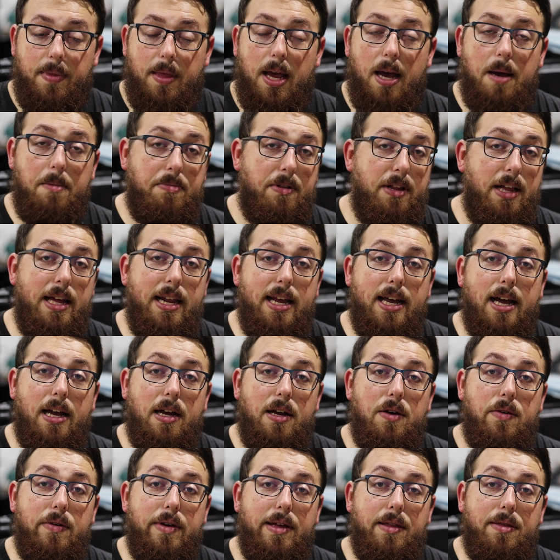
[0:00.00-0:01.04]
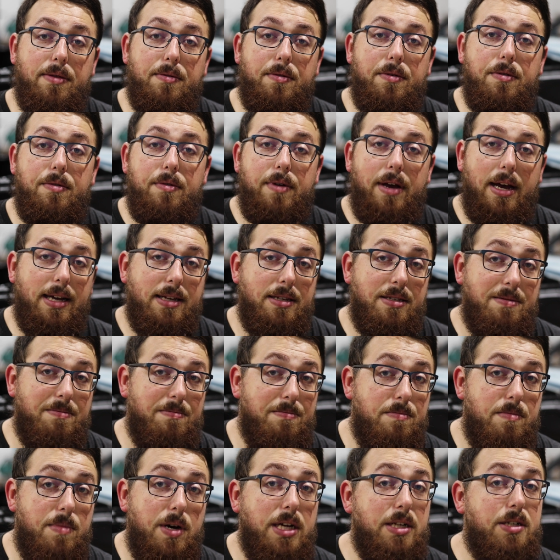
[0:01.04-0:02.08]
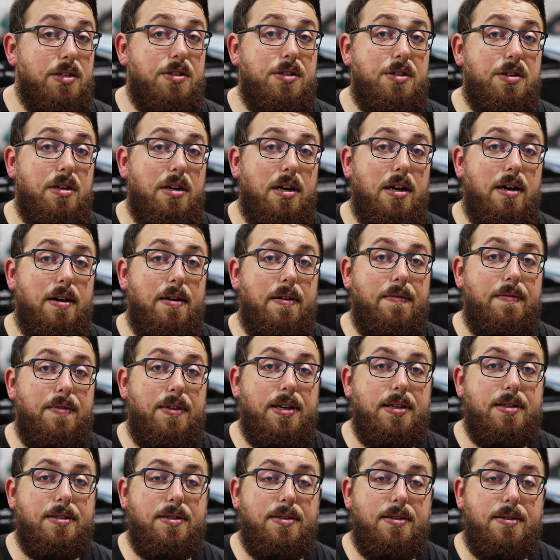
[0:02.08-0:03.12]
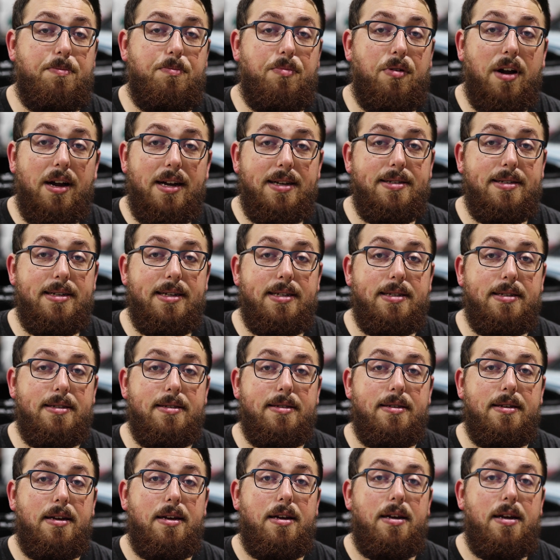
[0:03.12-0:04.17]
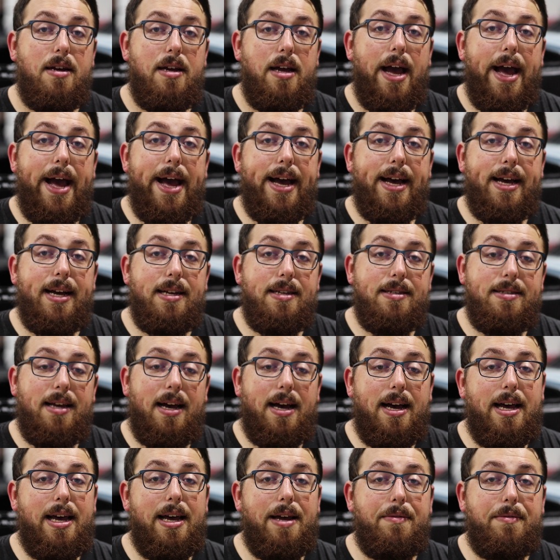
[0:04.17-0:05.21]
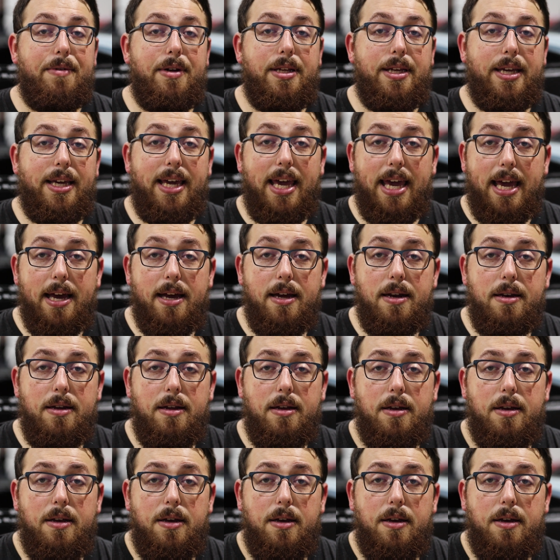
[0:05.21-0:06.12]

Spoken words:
I'm planning on going through as much of this process as I really can.